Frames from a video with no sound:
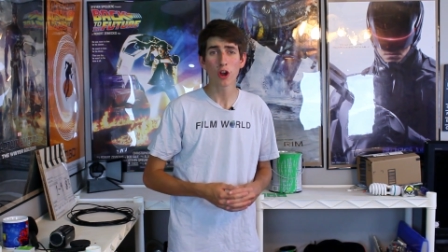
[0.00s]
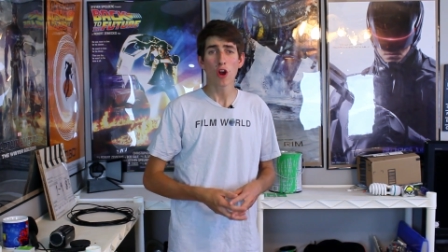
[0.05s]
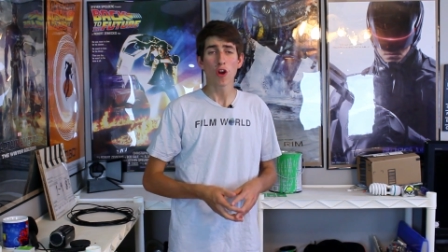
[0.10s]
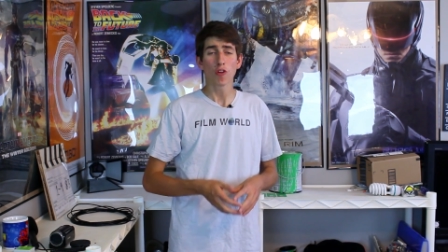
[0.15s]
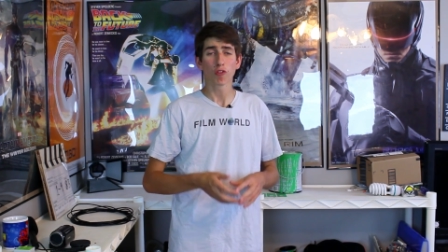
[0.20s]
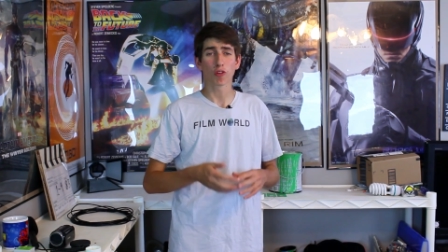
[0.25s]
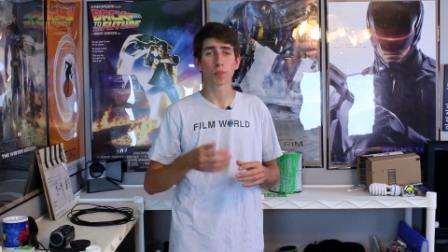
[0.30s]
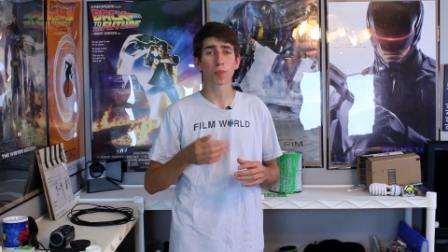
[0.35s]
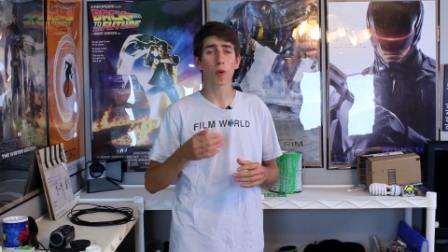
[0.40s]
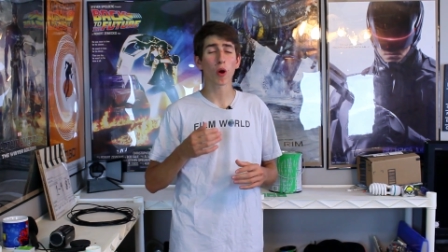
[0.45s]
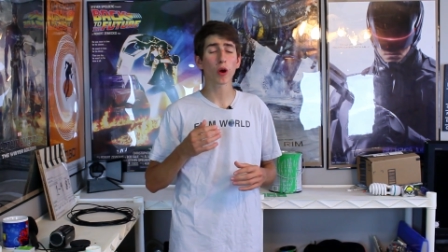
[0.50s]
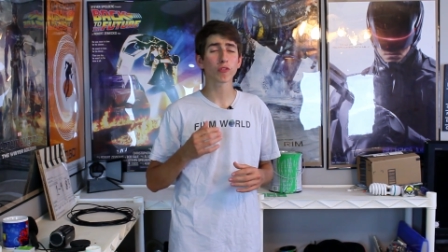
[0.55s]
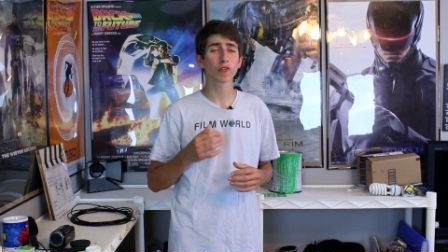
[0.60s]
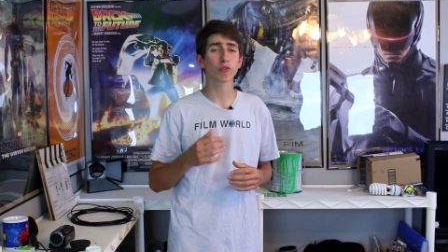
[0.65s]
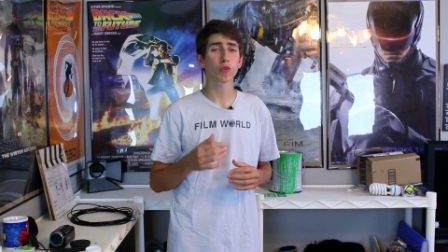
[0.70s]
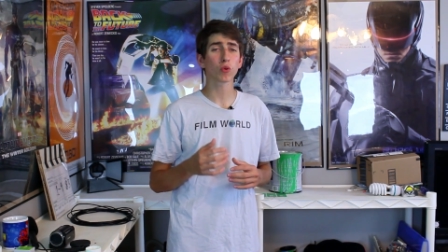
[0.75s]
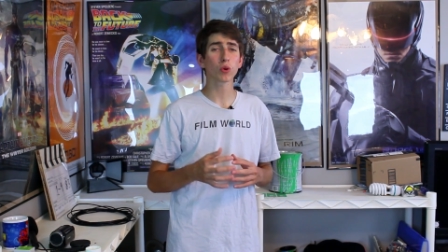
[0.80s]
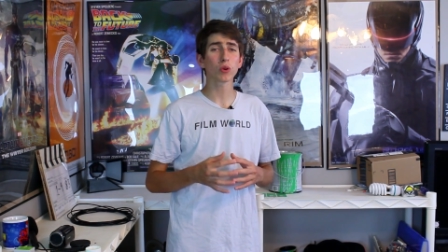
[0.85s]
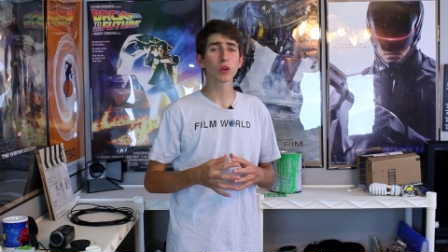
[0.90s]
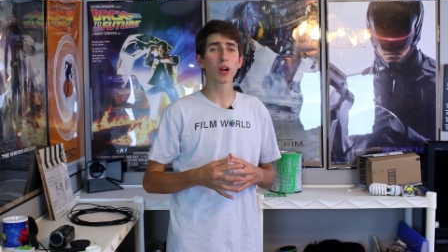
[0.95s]
For part
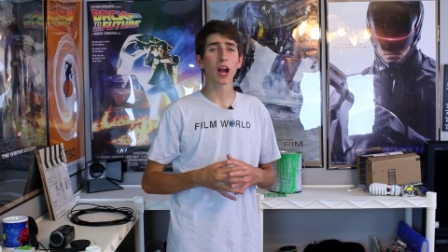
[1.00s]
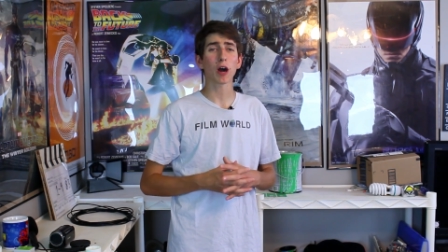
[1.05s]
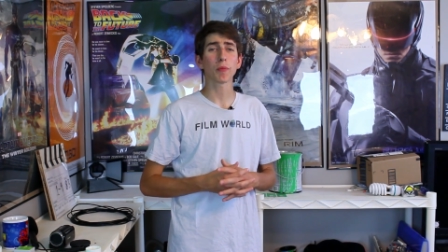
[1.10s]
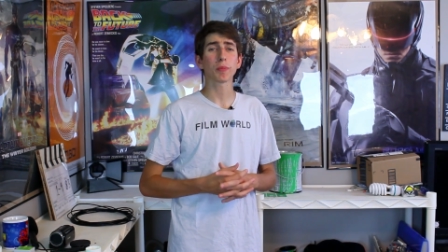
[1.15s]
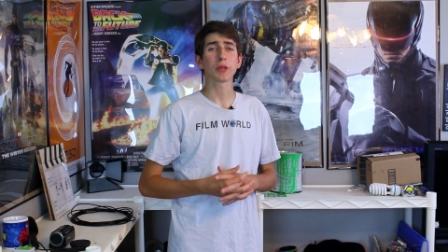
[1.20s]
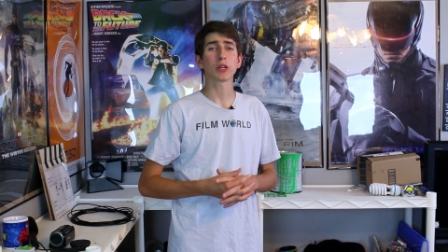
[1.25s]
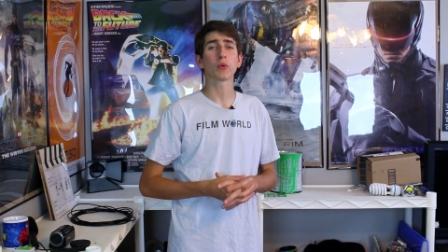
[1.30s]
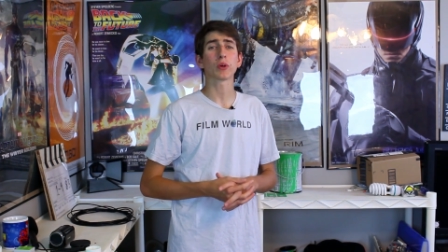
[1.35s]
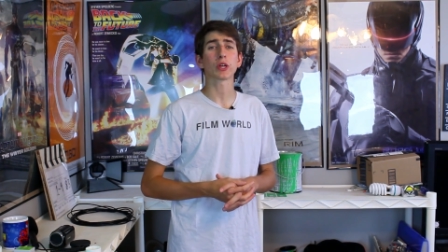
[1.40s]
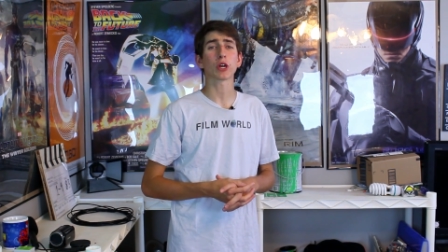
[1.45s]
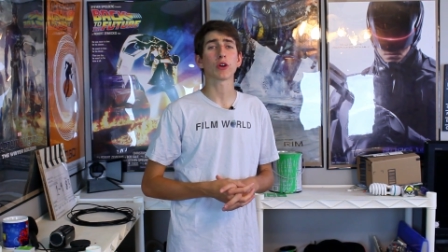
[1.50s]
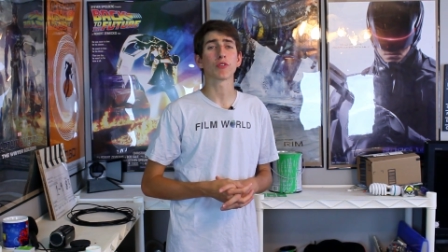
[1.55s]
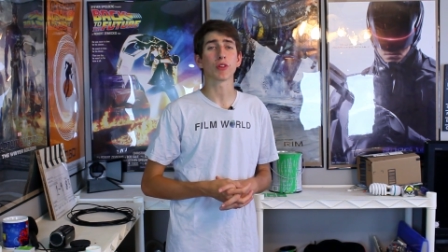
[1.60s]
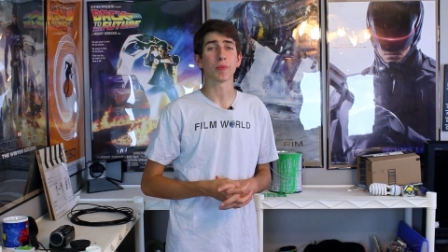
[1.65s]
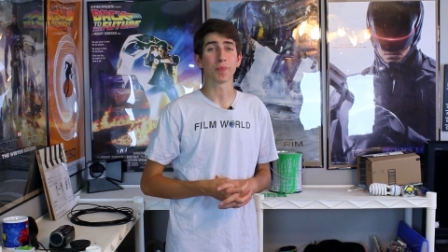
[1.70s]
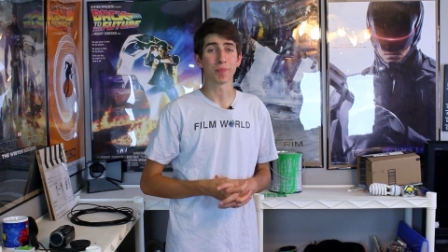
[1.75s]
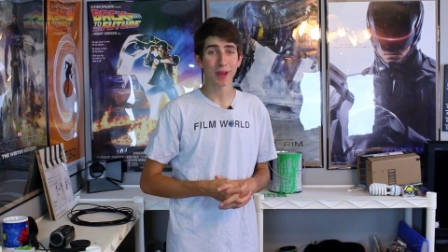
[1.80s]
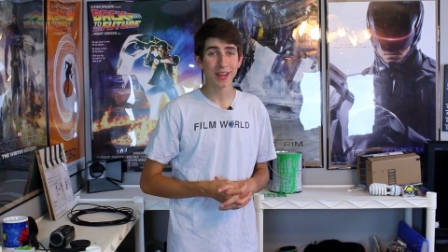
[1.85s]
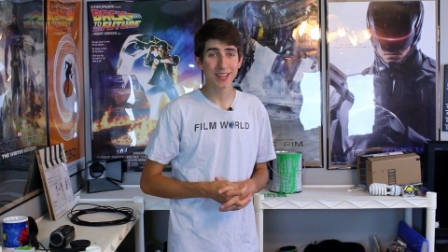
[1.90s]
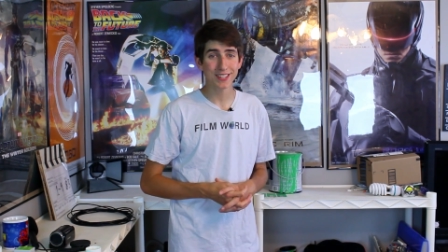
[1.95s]
four, I'll be going over the
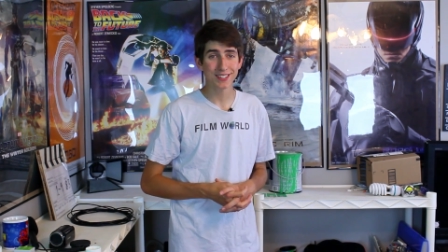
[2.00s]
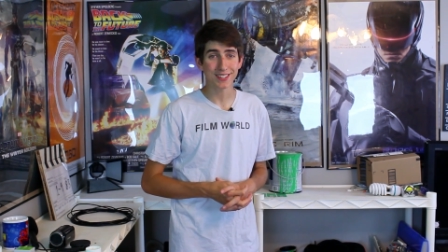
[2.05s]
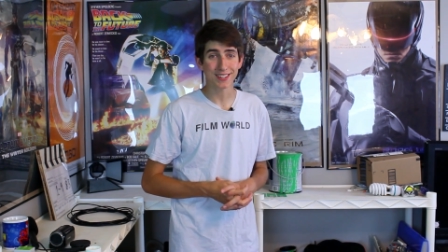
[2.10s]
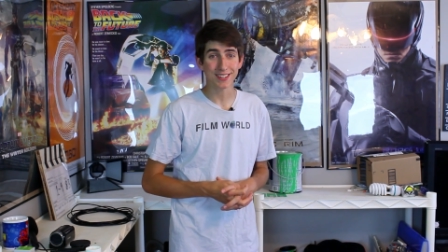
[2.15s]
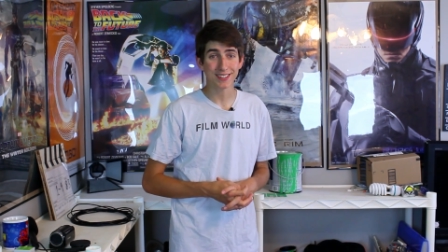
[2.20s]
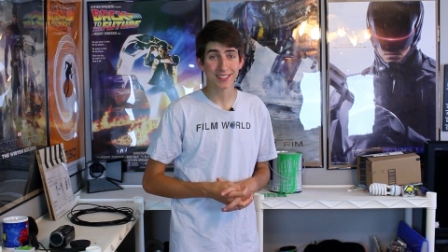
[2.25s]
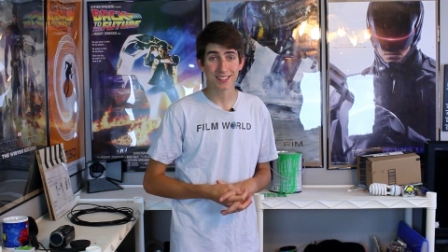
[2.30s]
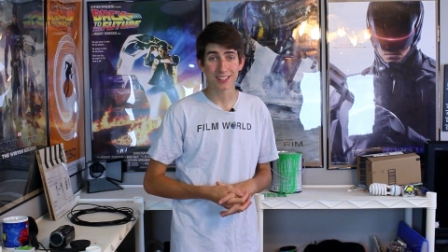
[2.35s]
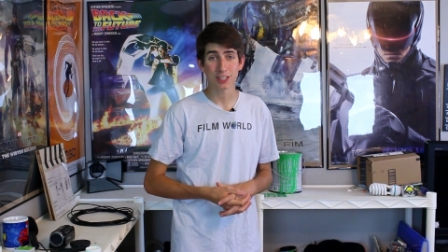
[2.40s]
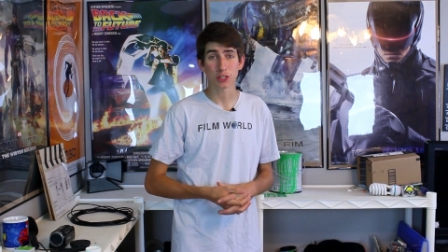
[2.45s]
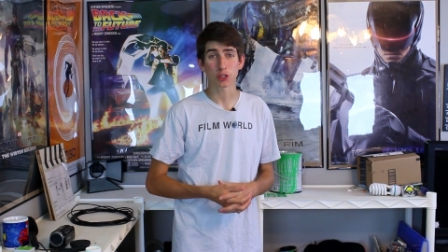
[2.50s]
basics